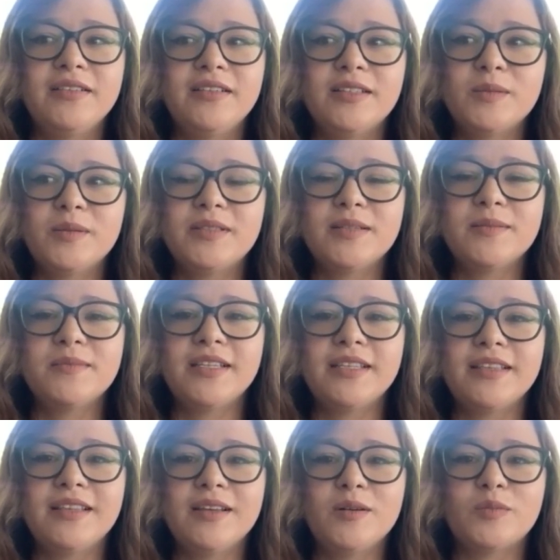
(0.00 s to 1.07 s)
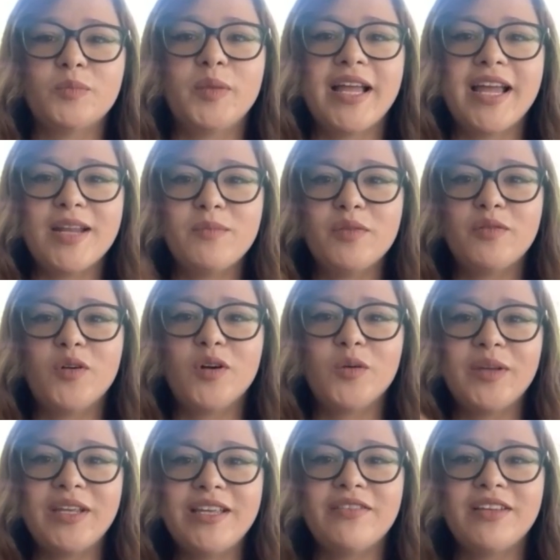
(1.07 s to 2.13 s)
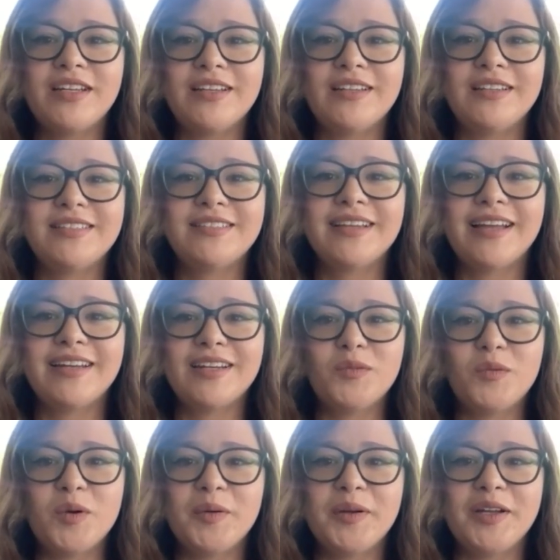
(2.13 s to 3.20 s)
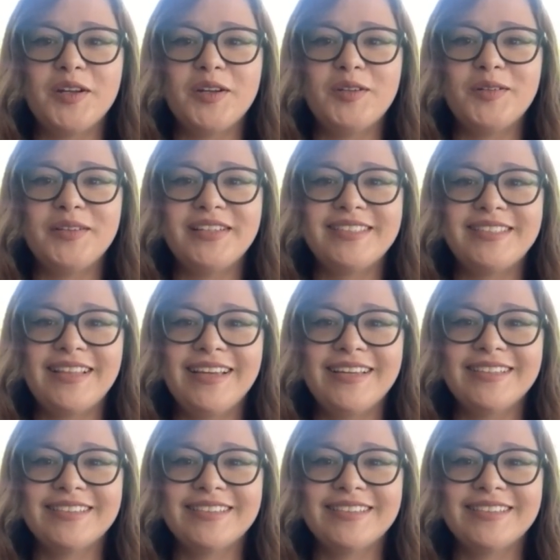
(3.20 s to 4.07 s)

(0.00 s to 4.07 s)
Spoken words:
this was something that was planned before we even decided we were going to do these things.